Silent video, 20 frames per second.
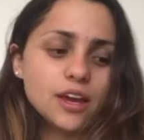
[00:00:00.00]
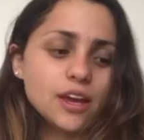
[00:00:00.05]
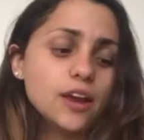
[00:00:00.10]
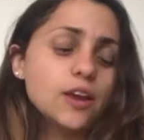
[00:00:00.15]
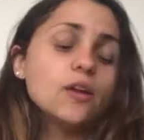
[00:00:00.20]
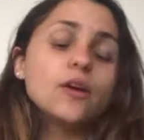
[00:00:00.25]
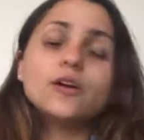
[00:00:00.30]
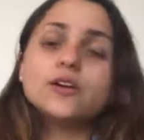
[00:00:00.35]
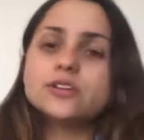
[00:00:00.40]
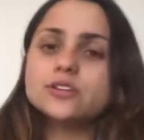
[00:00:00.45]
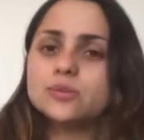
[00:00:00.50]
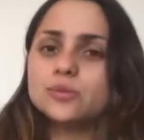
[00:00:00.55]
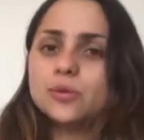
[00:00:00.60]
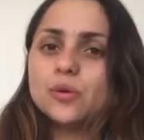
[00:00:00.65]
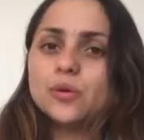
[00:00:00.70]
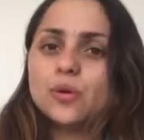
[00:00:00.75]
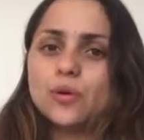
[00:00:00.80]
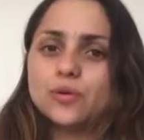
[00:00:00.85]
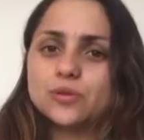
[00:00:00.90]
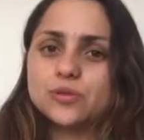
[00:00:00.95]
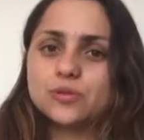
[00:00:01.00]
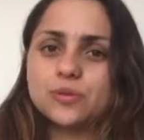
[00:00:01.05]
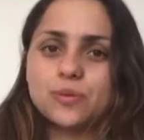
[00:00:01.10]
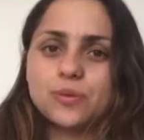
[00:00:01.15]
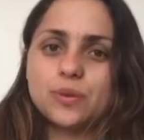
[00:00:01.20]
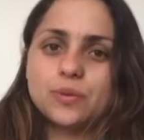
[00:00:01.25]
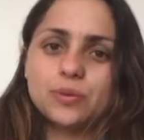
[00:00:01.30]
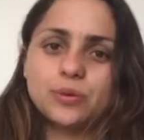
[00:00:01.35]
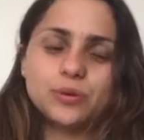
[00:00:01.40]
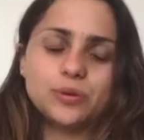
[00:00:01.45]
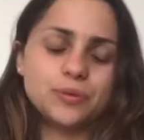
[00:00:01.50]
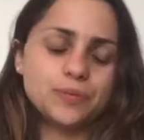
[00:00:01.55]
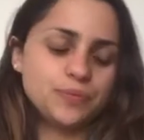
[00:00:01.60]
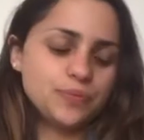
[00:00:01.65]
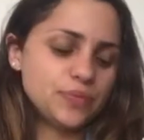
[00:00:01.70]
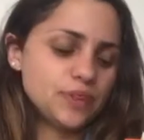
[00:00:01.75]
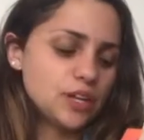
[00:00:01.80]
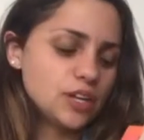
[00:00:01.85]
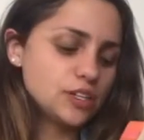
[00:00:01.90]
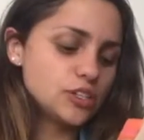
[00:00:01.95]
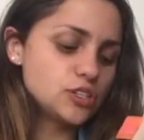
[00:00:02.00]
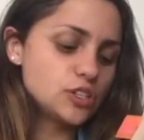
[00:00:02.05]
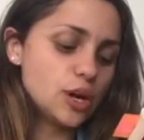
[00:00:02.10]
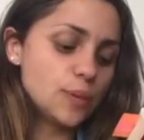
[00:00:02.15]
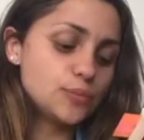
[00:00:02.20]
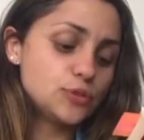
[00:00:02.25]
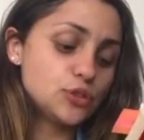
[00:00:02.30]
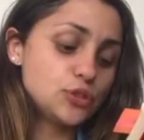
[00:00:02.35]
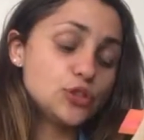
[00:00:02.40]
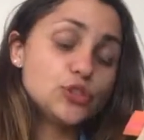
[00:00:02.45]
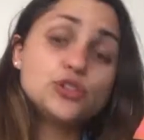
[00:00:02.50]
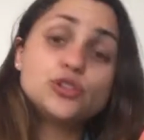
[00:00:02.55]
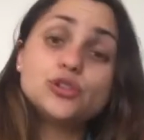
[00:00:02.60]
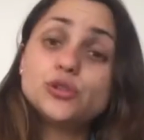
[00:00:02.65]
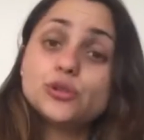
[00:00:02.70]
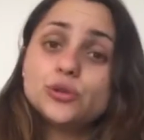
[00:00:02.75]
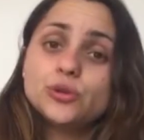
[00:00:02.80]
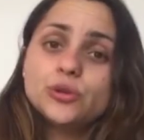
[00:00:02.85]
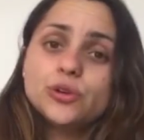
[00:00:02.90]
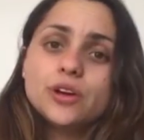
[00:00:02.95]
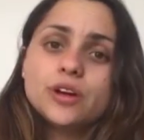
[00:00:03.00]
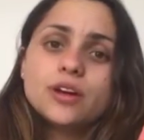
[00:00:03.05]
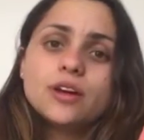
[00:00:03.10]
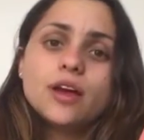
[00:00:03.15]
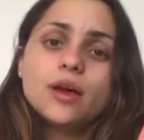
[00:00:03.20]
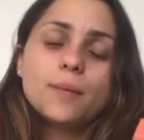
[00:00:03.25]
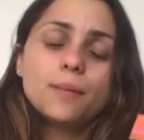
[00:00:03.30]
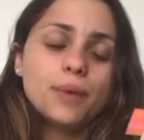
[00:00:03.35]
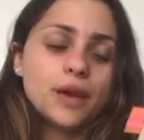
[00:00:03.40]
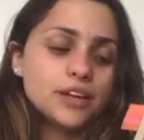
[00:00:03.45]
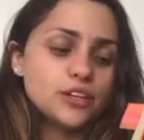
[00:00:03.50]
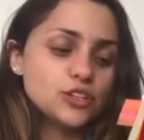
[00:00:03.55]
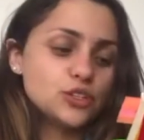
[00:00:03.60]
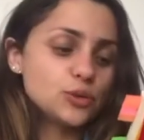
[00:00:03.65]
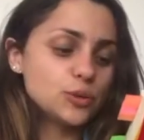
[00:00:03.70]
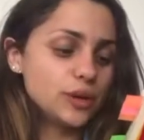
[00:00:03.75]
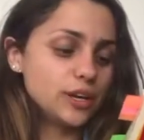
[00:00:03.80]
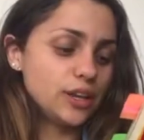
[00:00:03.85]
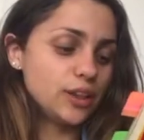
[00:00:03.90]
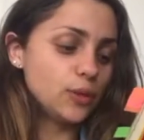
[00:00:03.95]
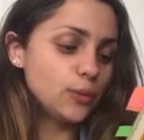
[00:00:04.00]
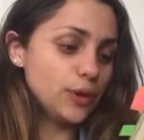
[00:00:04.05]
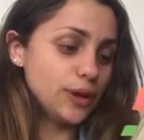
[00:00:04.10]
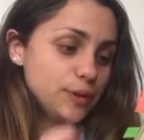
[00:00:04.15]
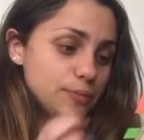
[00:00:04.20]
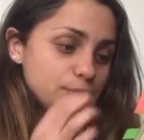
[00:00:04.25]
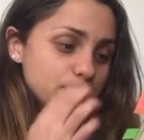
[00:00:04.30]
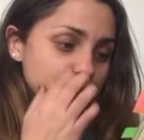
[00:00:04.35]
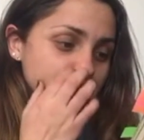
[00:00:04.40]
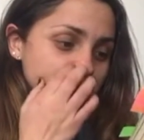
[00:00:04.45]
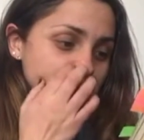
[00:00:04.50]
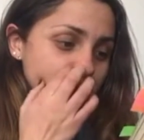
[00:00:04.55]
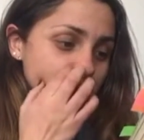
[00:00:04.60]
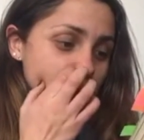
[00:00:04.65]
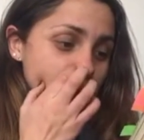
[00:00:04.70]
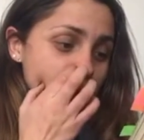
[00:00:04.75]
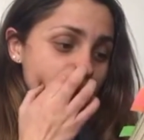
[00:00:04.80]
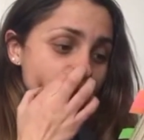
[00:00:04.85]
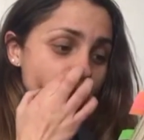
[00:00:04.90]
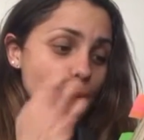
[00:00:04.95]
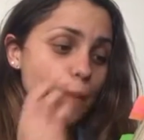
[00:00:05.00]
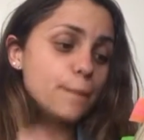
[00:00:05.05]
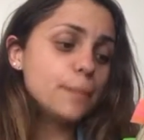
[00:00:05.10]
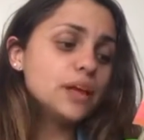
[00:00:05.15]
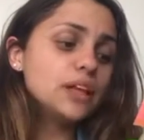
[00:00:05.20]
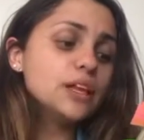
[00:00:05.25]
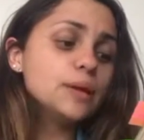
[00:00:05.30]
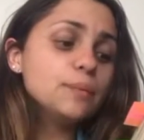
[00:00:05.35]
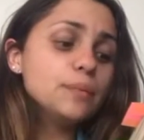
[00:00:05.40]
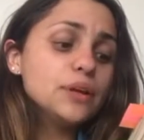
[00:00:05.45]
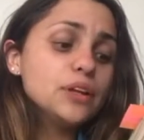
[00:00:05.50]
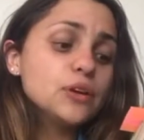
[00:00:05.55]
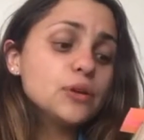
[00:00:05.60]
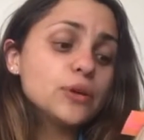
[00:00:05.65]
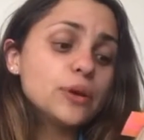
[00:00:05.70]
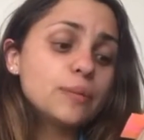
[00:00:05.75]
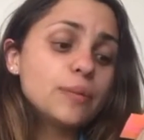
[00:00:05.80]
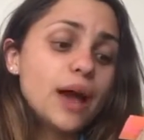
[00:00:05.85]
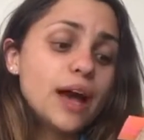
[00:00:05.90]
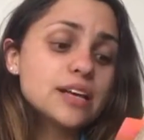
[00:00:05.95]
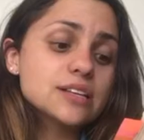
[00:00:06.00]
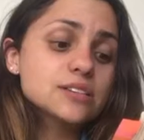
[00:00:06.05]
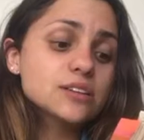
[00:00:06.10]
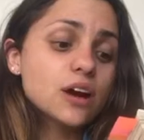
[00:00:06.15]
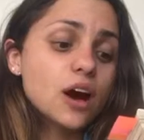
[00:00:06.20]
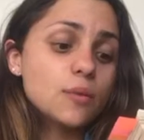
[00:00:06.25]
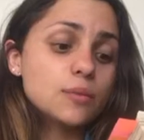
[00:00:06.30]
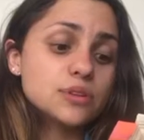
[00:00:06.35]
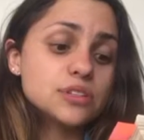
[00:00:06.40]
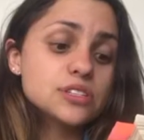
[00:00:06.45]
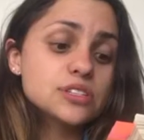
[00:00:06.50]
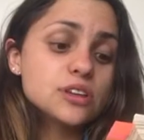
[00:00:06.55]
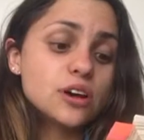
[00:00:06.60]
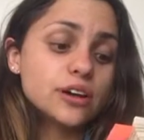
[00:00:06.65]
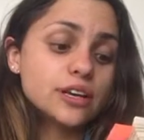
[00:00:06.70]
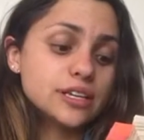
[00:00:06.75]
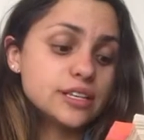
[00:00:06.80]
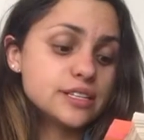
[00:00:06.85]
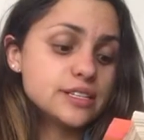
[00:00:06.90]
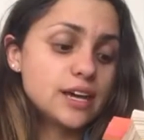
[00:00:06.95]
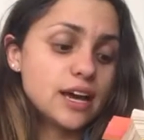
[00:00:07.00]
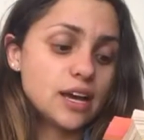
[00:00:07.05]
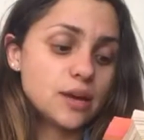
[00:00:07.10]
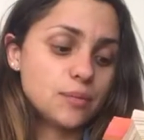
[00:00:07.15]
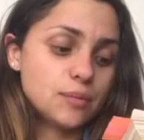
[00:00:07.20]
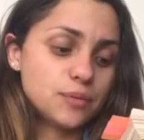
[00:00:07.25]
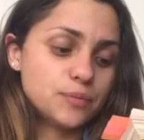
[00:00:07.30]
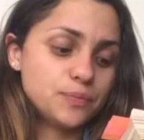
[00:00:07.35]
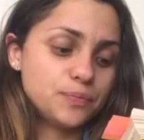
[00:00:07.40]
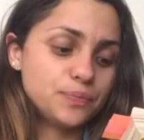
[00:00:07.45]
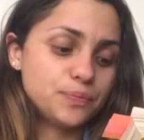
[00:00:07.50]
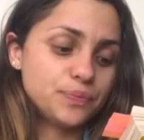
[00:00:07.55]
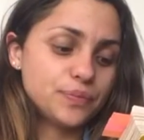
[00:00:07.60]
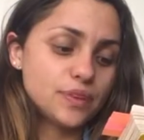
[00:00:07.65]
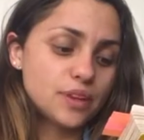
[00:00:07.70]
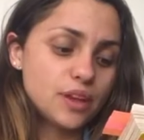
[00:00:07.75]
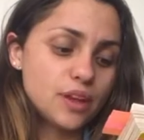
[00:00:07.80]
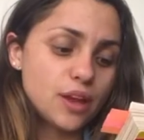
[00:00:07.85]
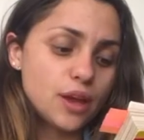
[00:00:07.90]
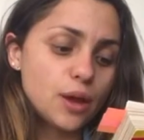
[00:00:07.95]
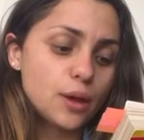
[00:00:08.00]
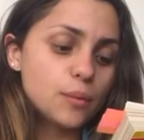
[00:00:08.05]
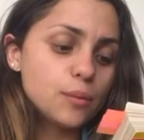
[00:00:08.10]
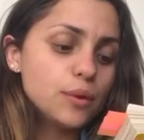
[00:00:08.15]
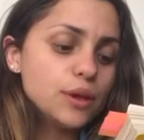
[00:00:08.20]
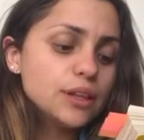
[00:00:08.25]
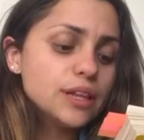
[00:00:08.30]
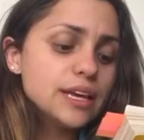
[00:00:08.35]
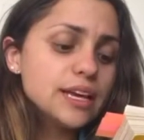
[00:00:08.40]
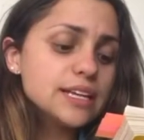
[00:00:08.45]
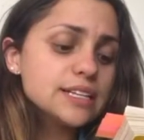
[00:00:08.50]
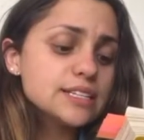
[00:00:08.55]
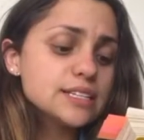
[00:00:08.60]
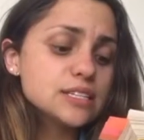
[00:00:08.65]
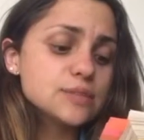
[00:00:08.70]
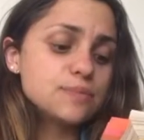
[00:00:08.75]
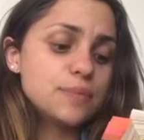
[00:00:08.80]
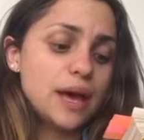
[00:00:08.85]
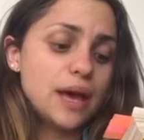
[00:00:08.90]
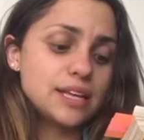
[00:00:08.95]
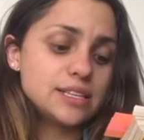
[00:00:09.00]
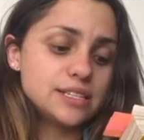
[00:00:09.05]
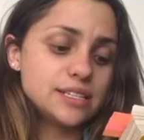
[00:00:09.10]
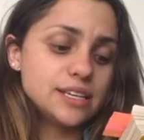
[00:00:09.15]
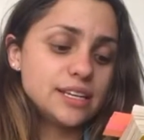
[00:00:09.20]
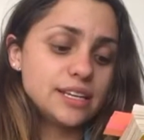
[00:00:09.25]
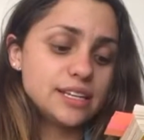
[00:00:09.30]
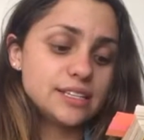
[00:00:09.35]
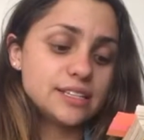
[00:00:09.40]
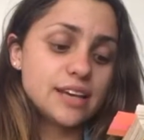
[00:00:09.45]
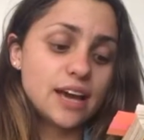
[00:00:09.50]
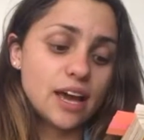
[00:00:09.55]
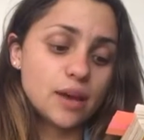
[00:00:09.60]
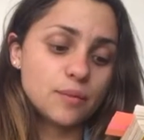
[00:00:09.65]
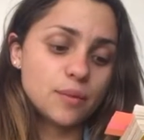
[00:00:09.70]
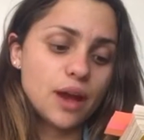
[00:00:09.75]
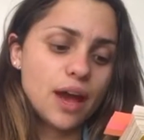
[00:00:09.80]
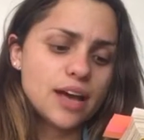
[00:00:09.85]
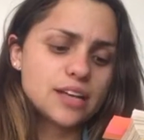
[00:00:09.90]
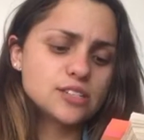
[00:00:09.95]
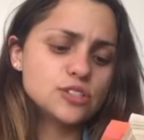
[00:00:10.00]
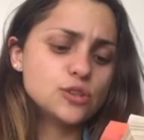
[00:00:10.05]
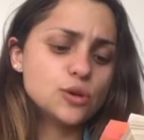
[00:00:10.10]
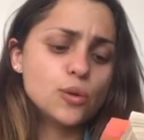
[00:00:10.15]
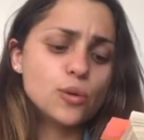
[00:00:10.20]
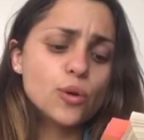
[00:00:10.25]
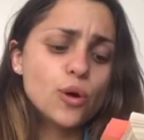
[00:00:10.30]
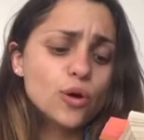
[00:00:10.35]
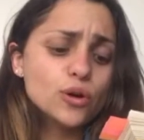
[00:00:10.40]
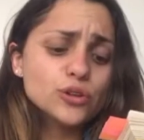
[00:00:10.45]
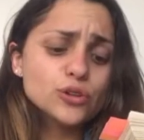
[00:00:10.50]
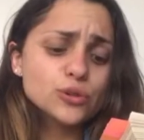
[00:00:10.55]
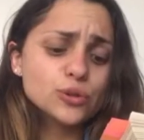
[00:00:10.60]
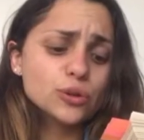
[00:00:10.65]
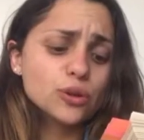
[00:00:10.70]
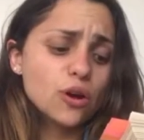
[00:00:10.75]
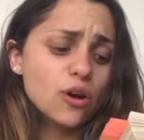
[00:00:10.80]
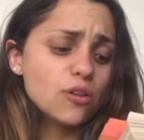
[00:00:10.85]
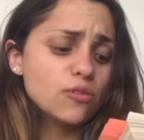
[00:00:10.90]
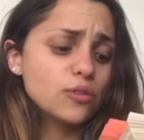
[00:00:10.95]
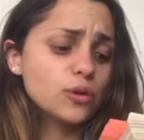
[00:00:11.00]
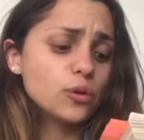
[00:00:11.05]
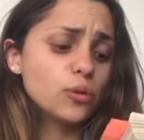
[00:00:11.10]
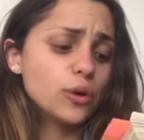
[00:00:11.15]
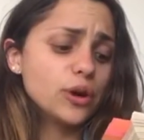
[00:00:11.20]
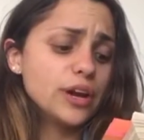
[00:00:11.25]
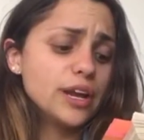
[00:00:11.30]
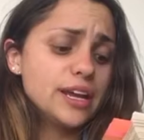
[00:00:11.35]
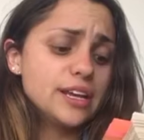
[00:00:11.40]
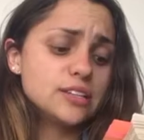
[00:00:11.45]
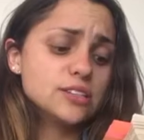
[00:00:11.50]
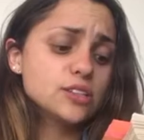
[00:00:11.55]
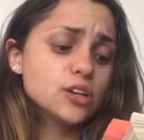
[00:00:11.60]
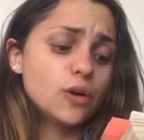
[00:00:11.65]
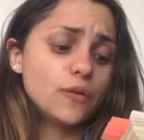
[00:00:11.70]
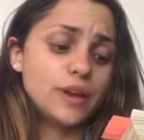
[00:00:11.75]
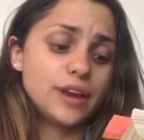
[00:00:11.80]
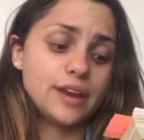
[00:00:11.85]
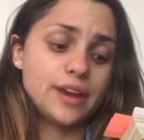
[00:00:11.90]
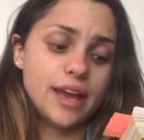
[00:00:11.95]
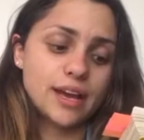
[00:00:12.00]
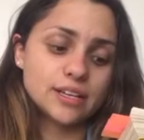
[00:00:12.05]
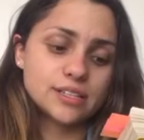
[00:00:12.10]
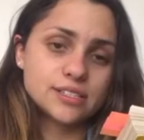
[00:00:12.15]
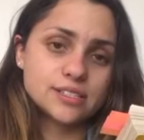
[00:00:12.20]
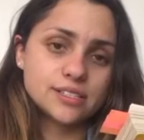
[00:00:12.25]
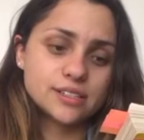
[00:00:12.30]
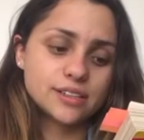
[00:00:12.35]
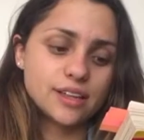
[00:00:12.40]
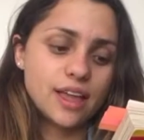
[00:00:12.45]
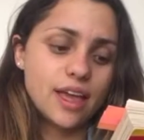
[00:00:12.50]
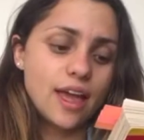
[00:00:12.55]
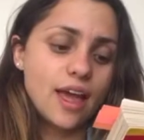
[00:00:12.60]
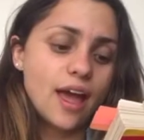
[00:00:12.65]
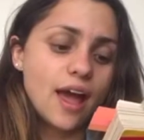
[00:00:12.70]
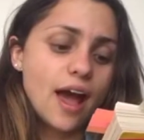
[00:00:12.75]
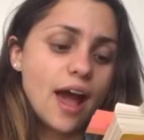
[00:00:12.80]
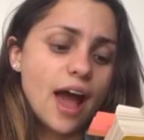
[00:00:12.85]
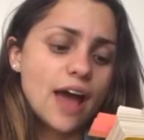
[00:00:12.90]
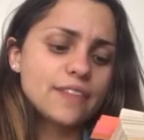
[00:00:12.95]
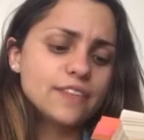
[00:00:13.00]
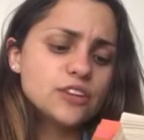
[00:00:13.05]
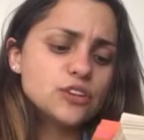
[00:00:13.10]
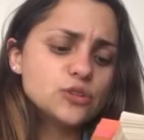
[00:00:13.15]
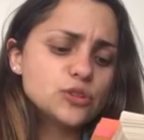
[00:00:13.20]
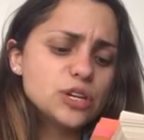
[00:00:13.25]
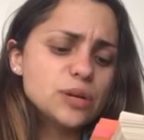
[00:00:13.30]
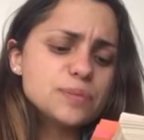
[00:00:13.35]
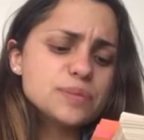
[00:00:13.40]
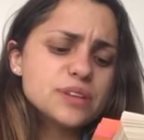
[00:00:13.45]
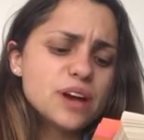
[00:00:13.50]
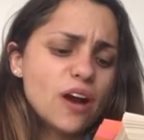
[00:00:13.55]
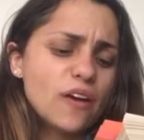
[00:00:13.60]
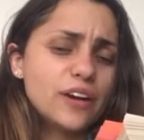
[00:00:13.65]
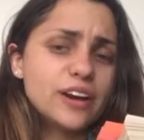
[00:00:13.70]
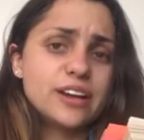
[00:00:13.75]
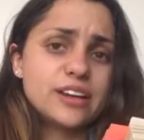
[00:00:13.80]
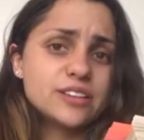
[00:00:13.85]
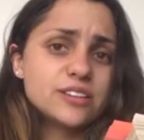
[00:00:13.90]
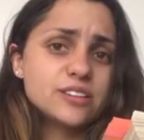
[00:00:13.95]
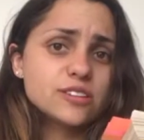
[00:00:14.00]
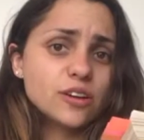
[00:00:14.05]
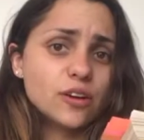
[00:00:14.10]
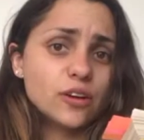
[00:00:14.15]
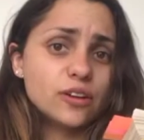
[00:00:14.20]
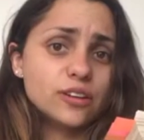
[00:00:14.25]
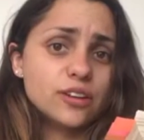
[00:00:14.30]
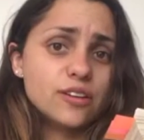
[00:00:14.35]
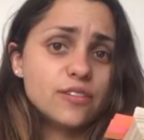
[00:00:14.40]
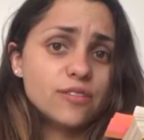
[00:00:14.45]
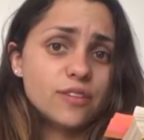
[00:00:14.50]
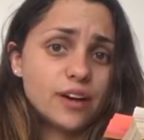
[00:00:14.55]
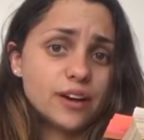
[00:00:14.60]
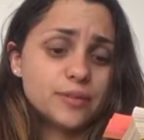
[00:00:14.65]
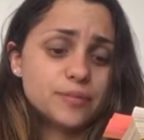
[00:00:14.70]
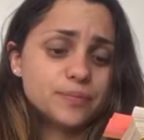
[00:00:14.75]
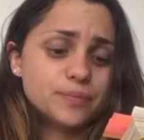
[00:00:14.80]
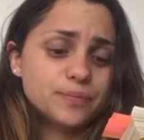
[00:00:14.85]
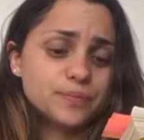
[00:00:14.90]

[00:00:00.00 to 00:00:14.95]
Here are some quotes from the book. Chapter 2, page 23. Billy Pilgrim has come unstuck in time. Billy is static in time, has no control over where he is going next, and the trips aren't necessarily fun.